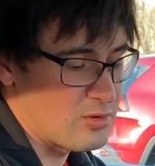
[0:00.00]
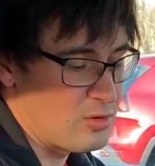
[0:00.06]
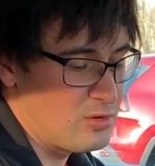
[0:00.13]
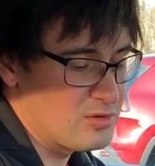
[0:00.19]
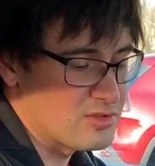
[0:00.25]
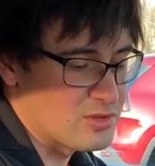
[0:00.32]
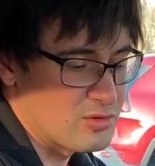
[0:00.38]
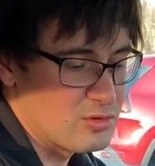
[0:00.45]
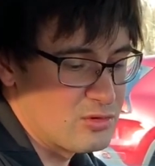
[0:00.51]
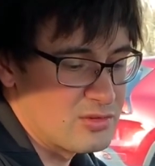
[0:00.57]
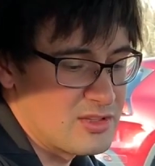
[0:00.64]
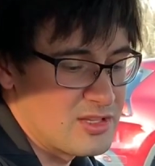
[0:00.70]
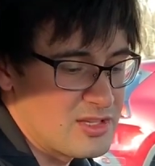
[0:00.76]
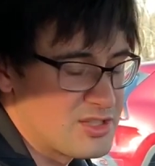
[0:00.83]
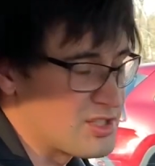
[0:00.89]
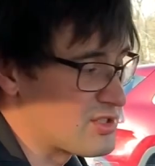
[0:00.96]
old school
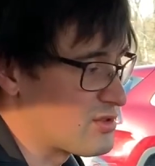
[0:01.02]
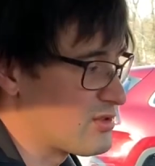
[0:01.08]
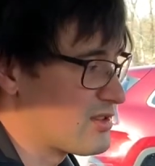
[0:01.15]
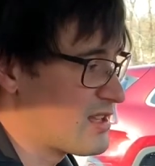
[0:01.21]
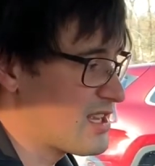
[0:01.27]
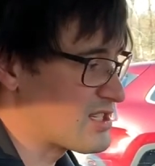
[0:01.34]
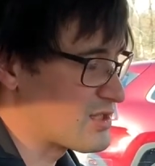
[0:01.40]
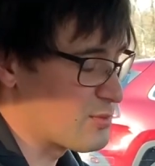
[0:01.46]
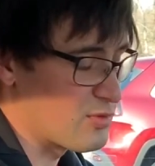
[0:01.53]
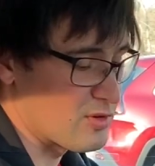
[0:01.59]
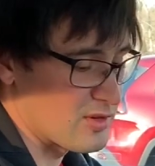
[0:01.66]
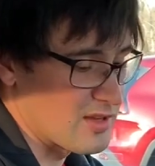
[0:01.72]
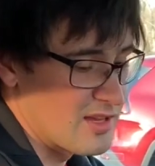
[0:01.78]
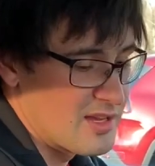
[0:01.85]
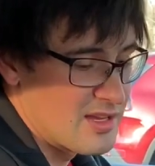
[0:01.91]
digits on dashboard.